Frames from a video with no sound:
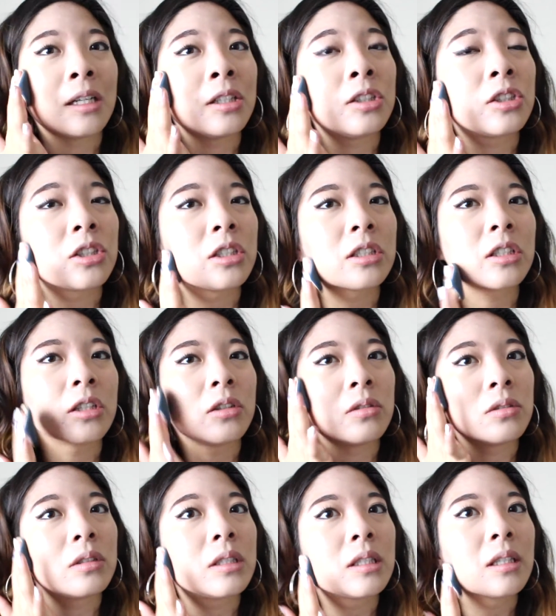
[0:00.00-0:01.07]

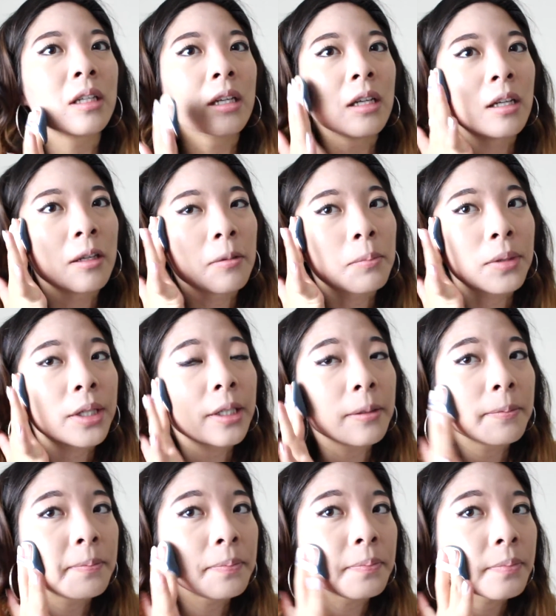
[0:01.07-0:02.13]
undertones, but
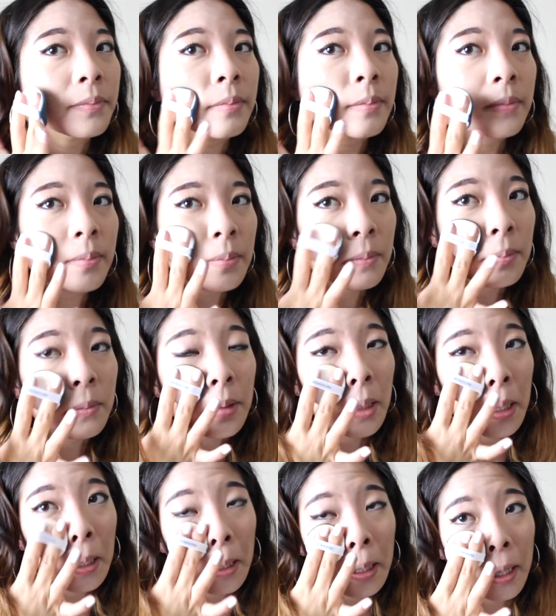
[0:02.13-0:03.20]

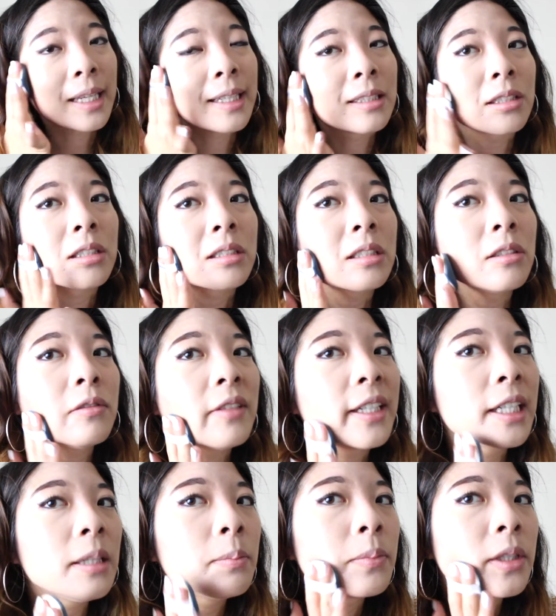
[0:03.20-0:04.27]
it's also
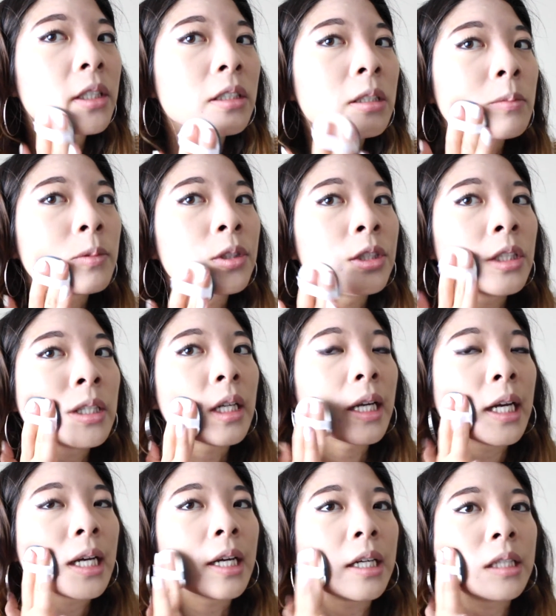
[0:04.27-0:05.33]
very buildable,
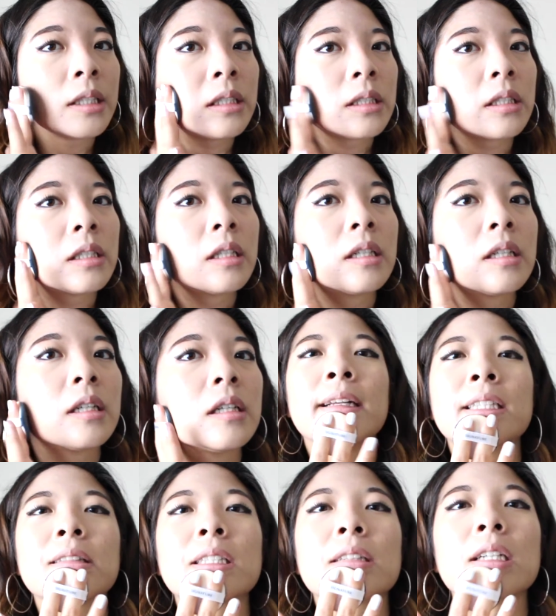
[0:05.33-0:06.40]
and
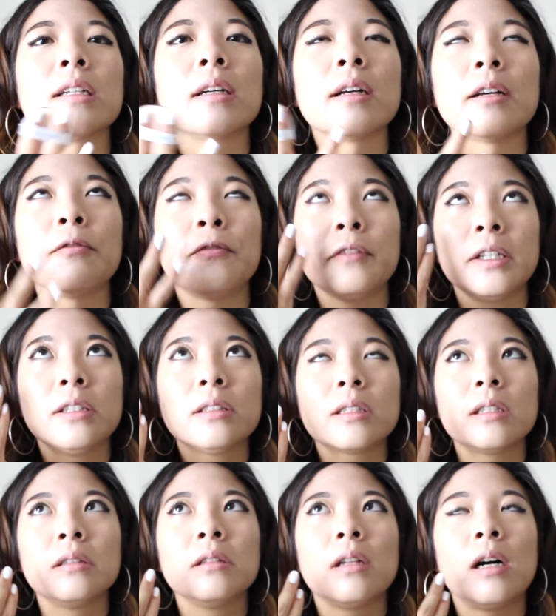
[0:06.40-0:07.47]
it feels
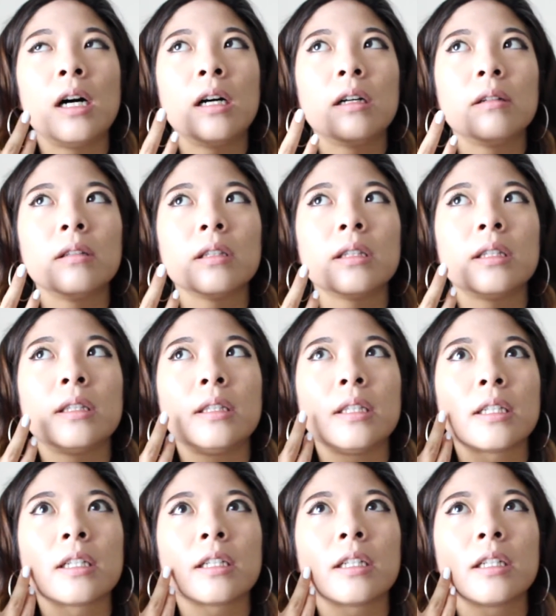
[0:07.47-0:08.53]
a lot
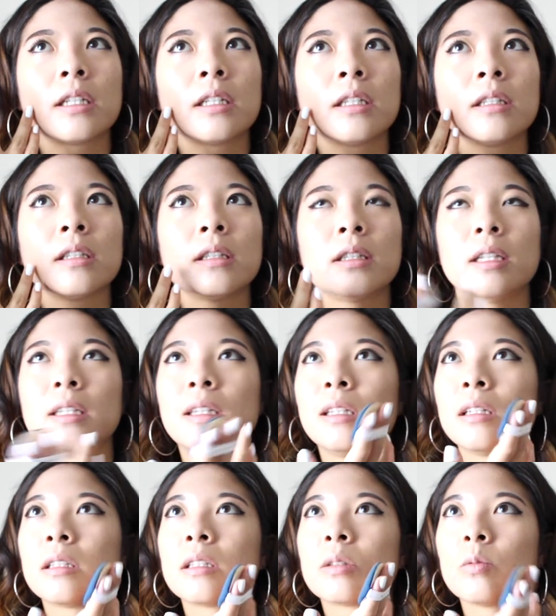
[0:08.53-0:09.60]
thicker than
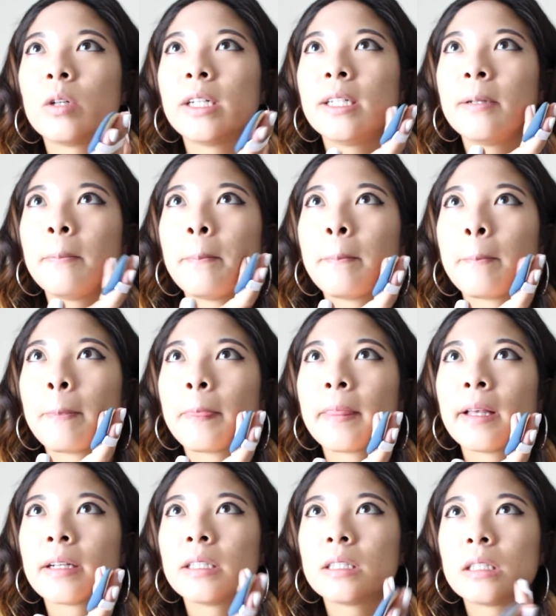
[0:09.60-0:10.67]
this one
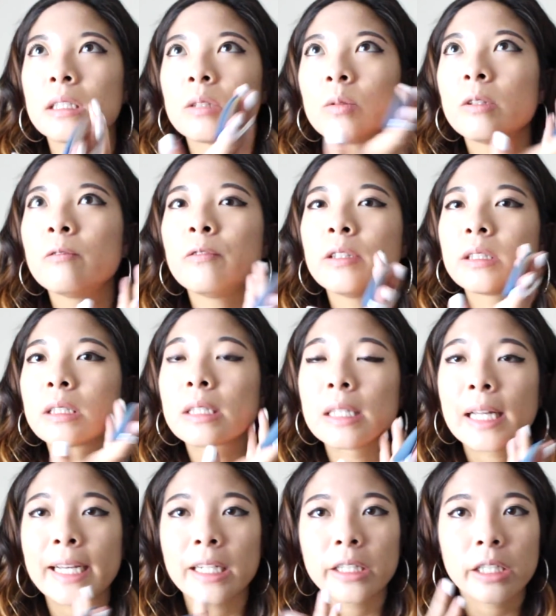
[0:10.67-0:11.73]
because this one feels
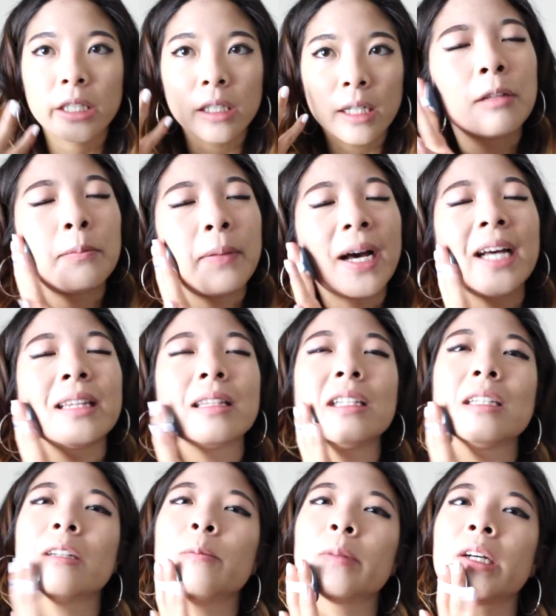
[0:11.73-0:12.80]
lighter. The bad
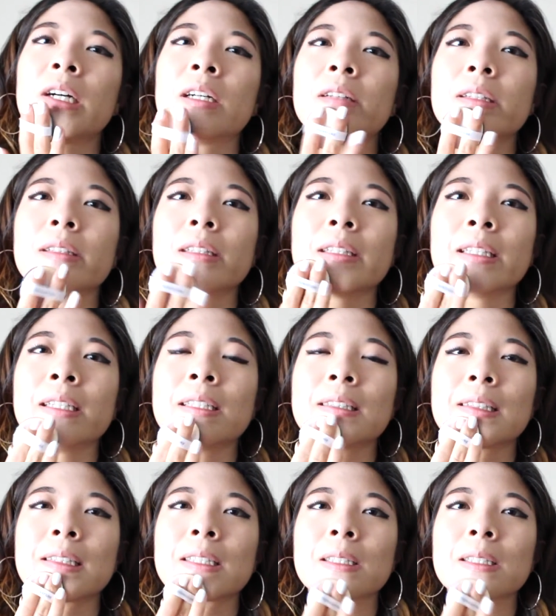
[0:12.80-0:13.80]
thing about these